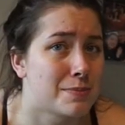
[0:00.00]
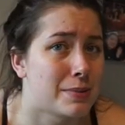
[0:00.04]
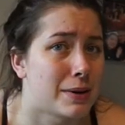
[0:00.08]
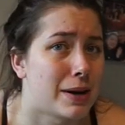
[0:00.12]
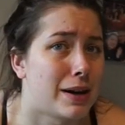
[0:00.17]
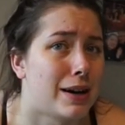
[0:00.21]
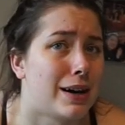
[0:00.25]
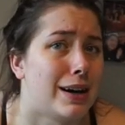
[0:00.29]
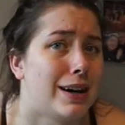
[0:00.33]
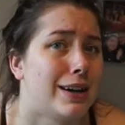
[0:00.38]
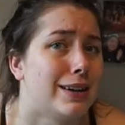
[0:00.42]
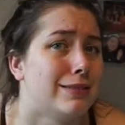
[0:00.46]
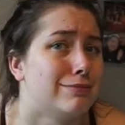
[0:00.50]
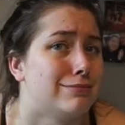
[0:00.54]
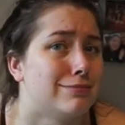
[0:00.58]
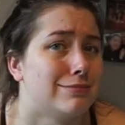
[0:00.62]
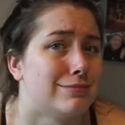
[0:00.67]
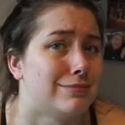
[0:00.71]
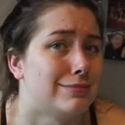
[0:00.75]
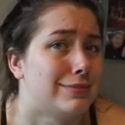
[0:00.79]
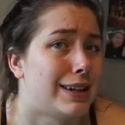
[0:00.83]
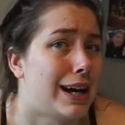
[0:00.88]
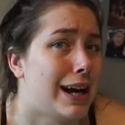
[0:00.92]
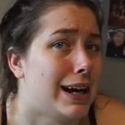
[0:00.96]
But
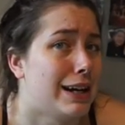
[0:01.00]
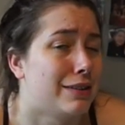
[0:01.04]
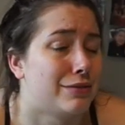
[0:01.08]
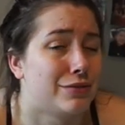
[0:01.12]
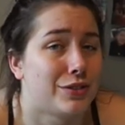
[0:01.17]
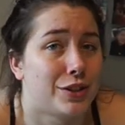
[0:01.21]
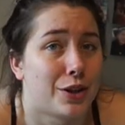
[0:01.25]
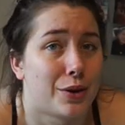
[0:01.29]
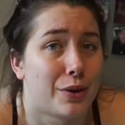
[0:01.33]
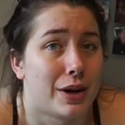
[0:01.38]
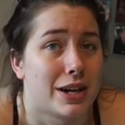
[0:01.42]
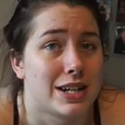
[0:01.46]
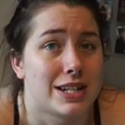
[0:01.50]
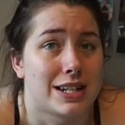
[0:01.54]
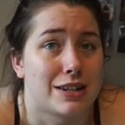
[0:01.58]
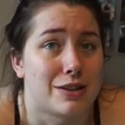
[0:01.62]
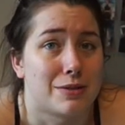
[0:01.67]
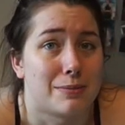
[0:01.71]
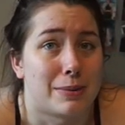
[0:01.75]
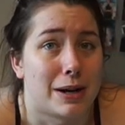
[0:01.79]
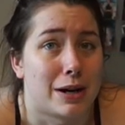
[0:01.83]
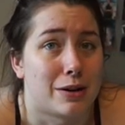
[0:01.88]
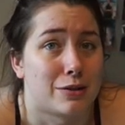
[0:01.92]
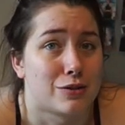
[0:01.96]
I have no
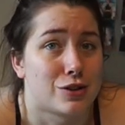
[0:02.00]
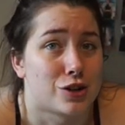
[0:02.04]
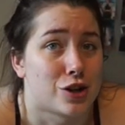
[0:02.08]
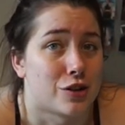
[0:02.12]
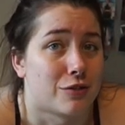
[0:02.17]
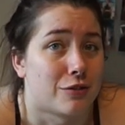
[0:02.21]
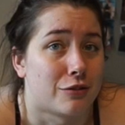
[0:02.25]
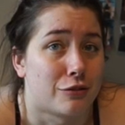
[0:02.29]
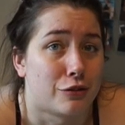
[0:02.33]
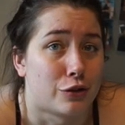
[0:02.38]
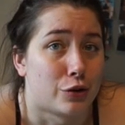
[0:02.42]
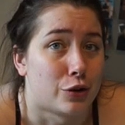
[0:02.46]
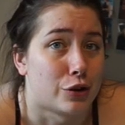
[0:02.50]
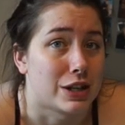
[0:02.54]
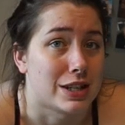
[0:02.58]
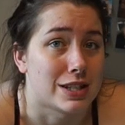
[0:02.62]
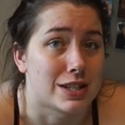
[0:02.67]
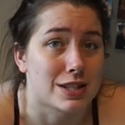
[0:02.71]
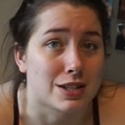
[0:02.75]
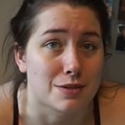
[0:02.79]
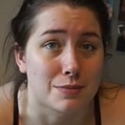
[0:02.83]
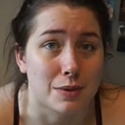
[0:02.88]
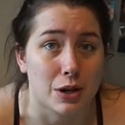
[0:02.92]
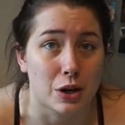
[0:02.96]
idea about John
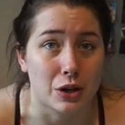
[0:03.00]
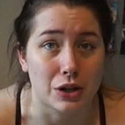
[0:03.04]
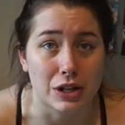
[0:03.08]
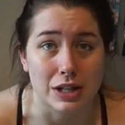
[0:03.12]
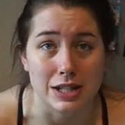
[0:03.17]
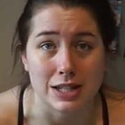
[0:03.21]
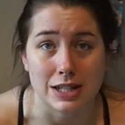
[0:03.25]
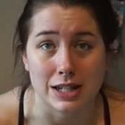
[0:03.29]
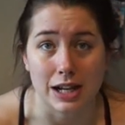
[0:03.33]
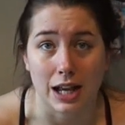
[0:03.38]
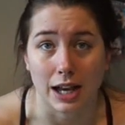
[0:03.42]
Fortey's, to be honest.